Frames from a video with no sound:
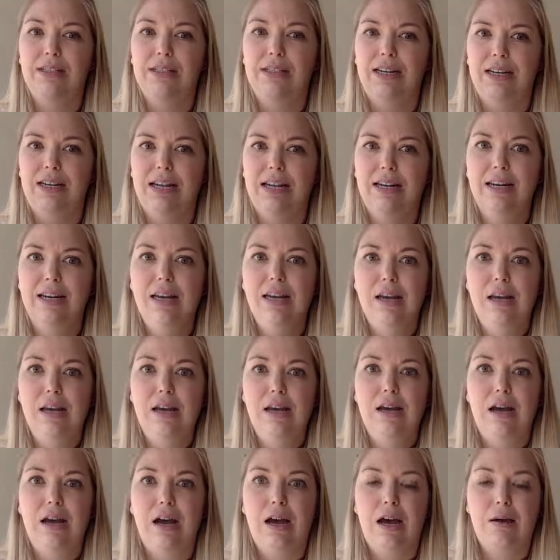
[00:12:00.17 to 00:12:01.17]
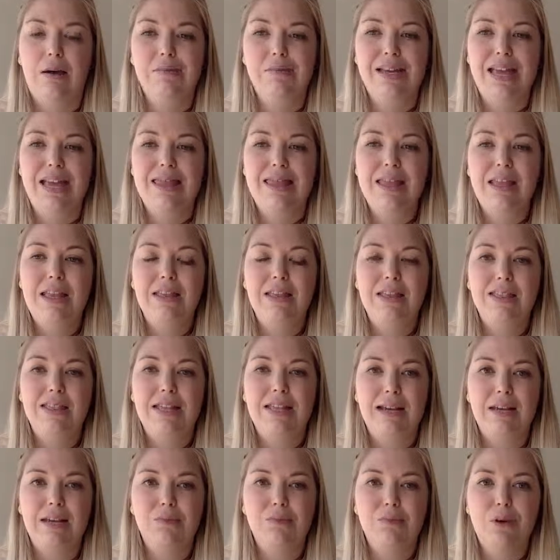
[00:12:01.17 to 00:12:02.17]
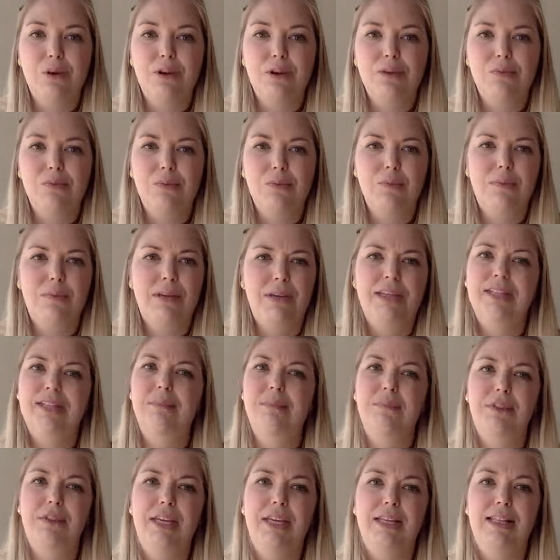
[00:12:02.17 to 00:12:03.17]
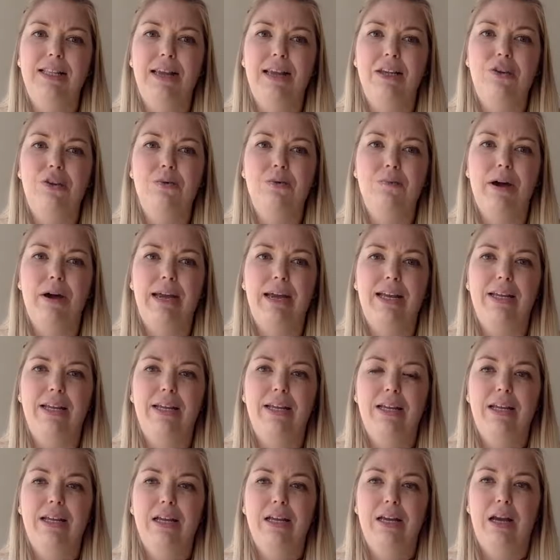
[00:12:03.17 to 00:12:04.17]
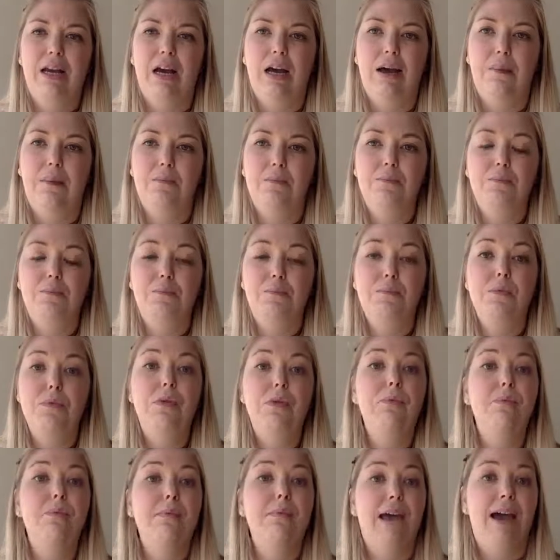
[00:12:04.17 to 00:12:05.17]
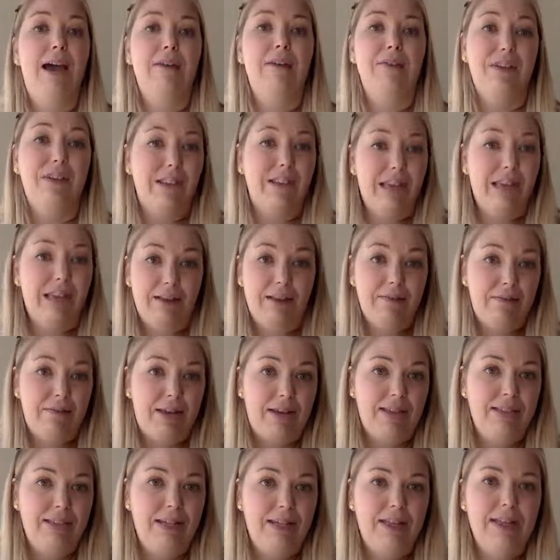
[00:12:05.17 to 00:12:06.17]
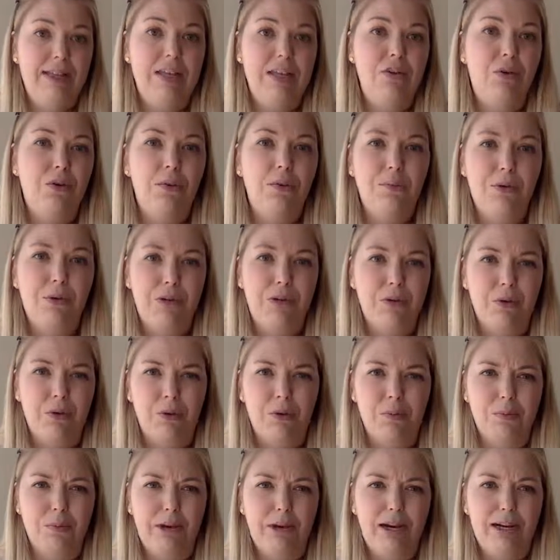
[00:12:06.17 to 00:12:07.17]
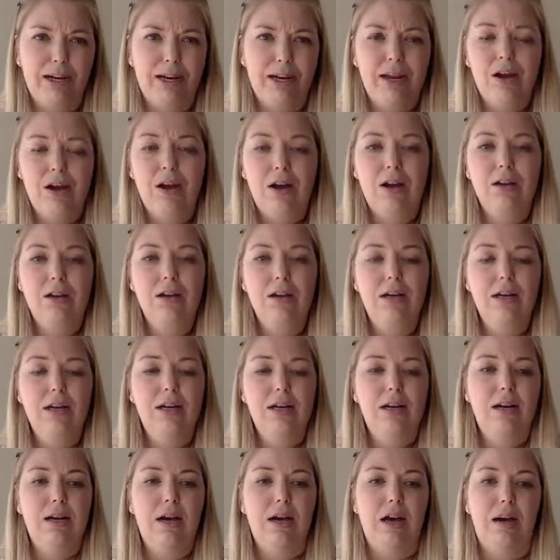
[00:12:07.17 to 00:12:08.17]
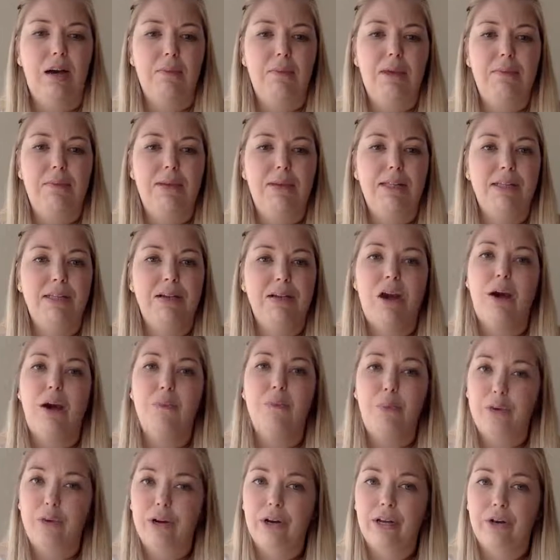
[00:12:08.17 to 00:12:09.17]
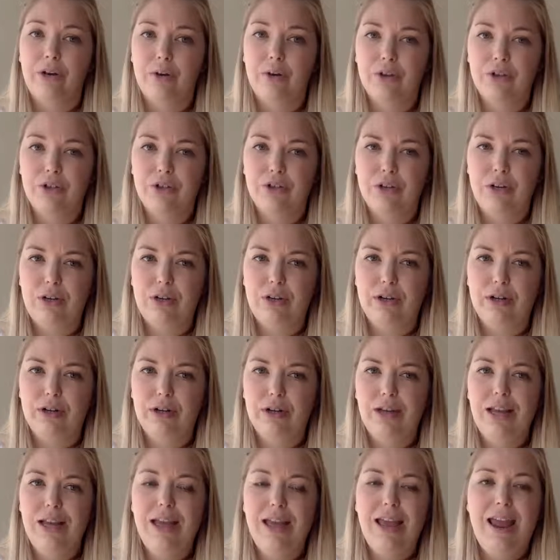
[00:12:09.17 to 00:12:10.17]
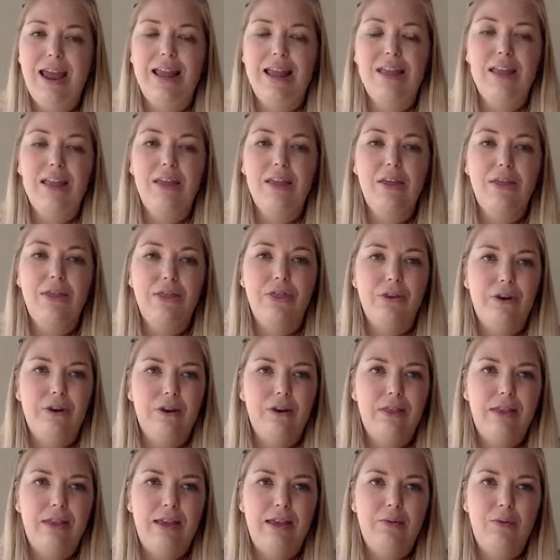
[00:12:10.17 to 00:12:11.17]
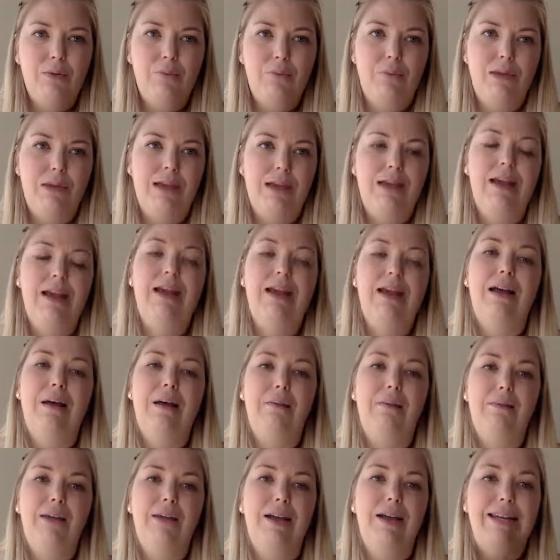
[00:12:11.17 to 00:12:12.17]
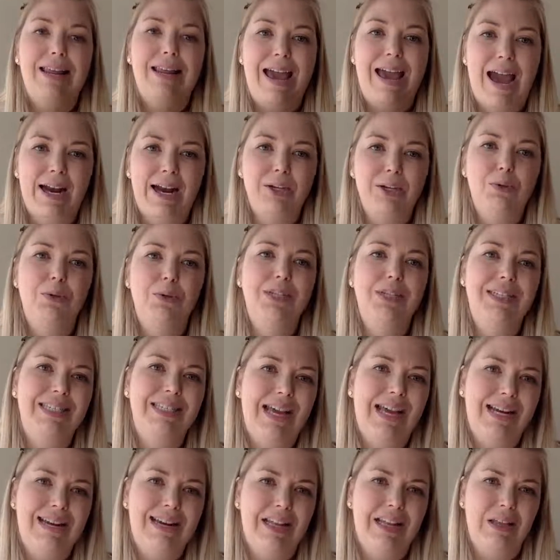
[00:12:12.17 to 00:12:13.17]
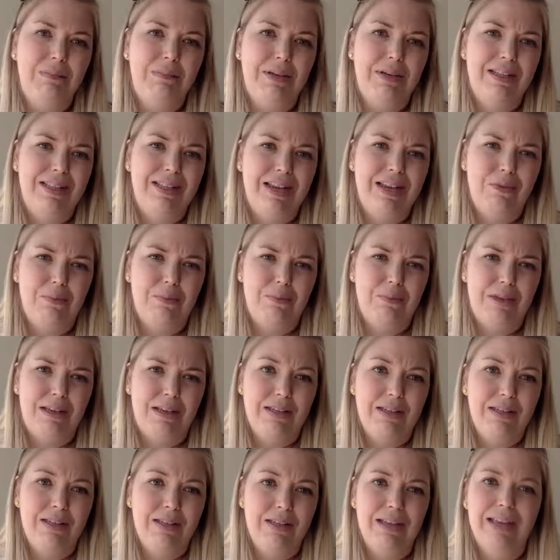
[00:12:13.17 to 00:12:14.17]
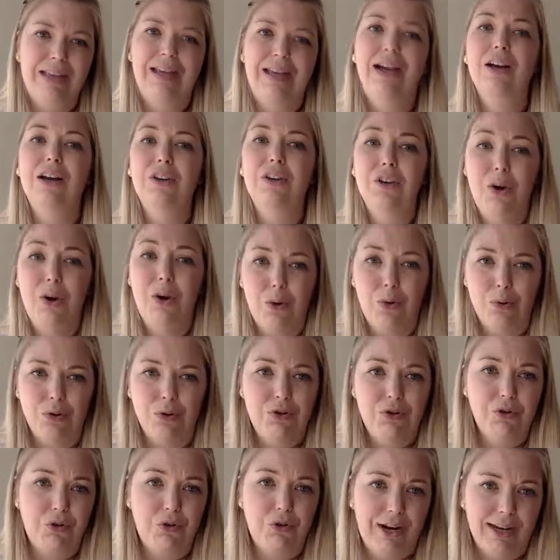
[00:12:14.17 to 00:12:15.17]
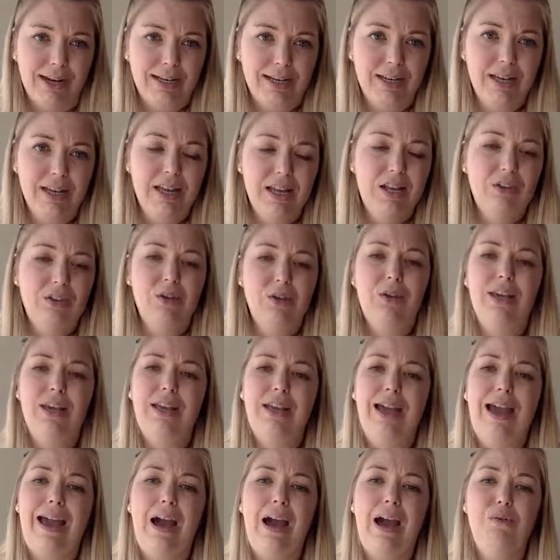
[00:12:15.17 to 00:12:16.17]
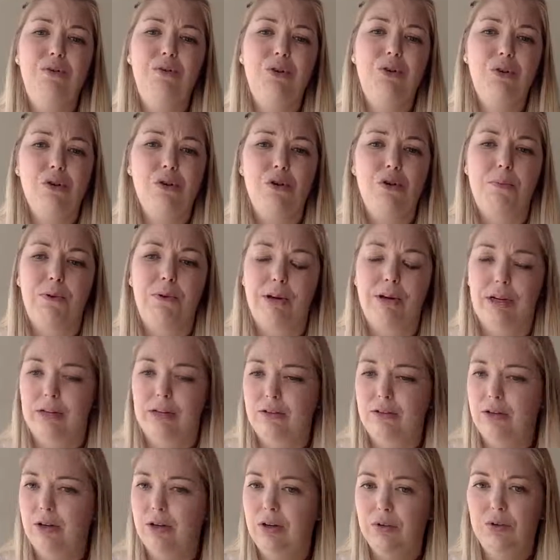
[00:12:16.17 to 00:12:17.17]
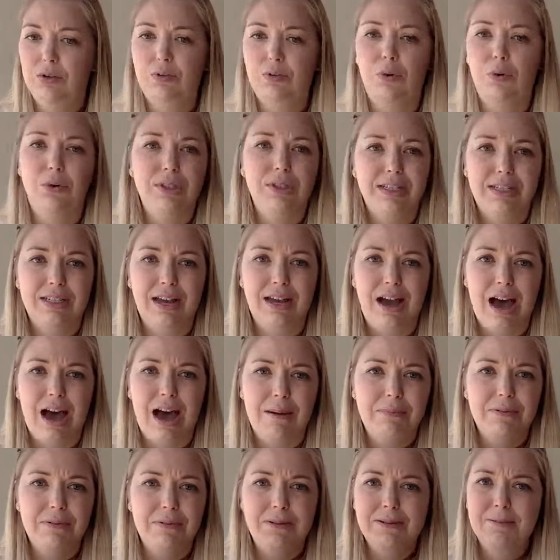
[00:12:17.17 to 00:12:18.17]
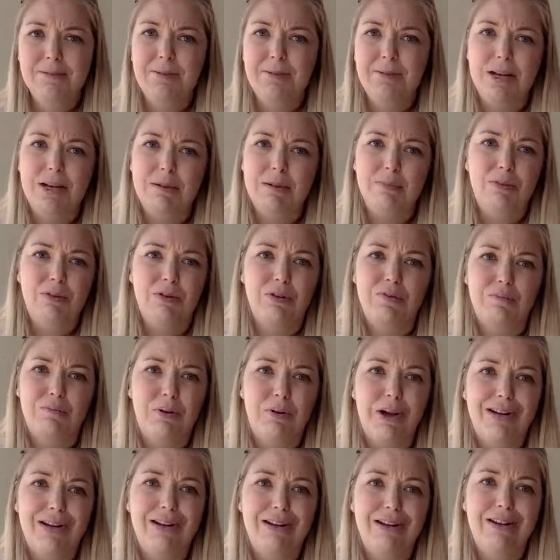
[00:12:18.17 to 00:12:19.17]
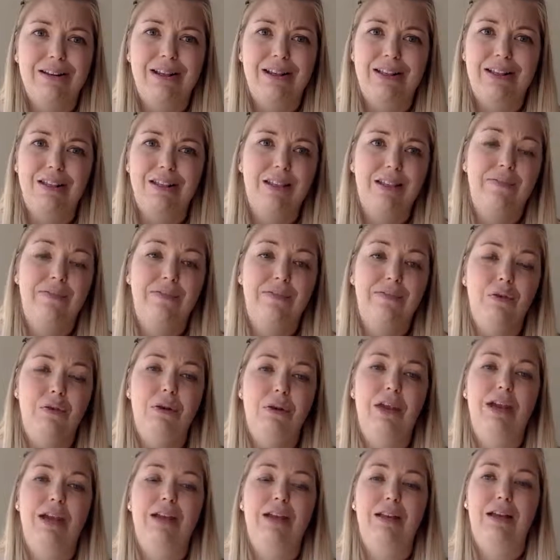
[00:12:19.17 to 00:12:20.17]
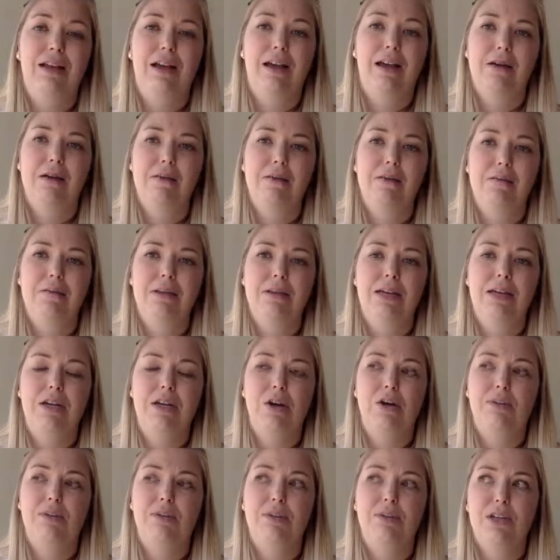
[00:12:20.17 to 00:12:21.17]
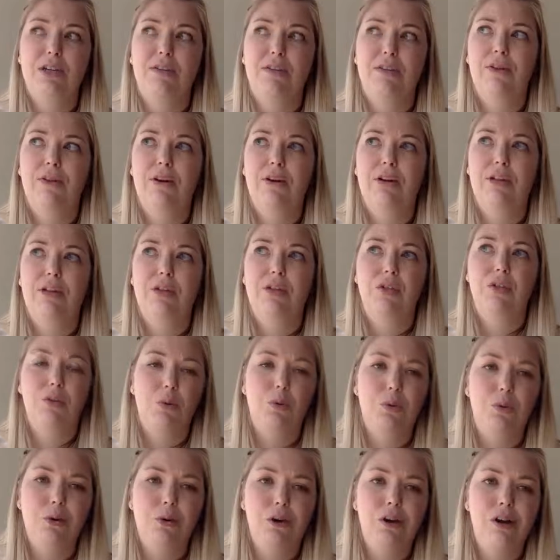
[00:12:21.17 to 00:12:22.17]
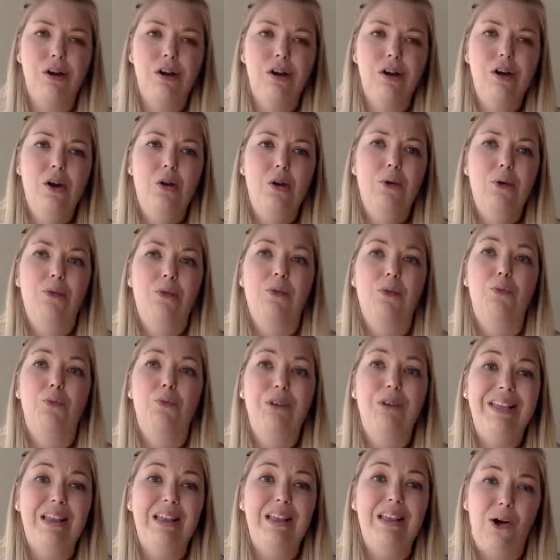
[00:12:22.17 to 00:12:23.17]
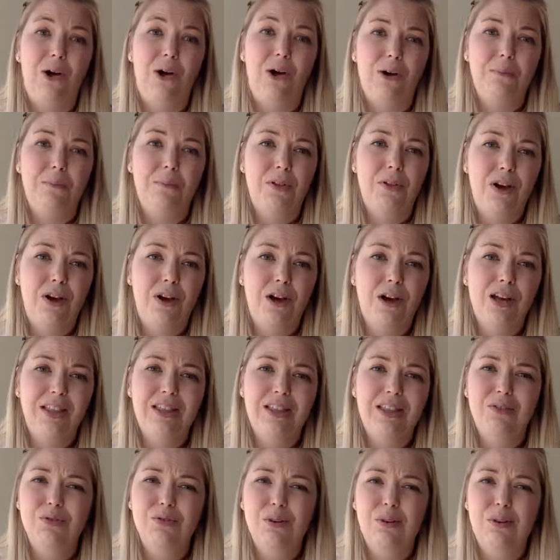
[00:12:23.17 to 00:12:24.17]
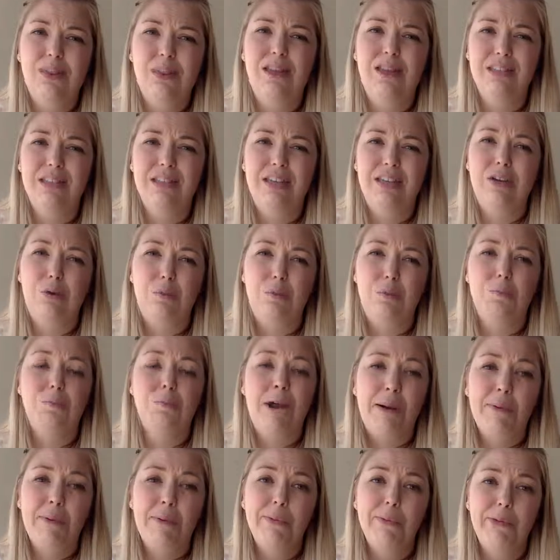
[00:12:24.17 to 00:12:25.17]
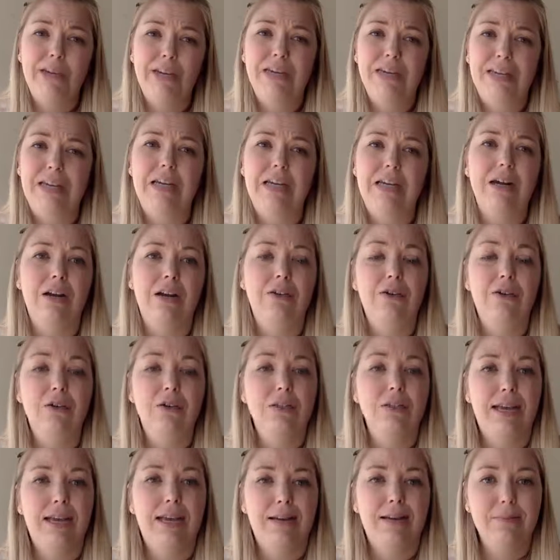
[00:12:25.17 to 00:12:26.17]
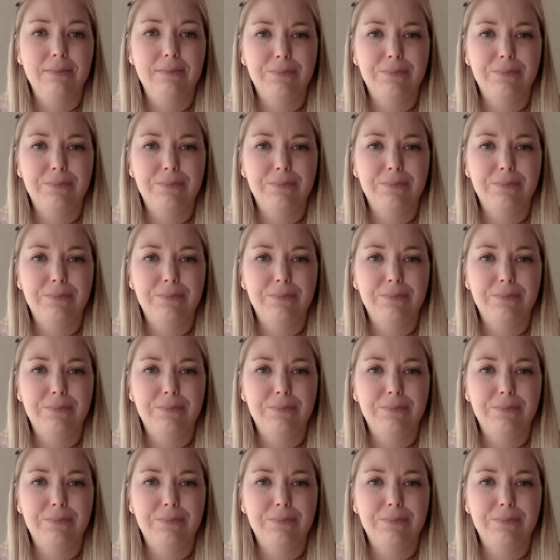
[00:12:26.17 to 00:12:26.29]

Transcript: needed. And then the second one would be something that you might have a client facing that you can put your own branding on. Maybe it's an onboarding questionnaire. And then the third thing would be an actual design element that would be like a code trick. So like, how do you put a scroll to top sort of button that's like floating? Especially if you're in a store or a really long blog, those are things that you probably need on your site.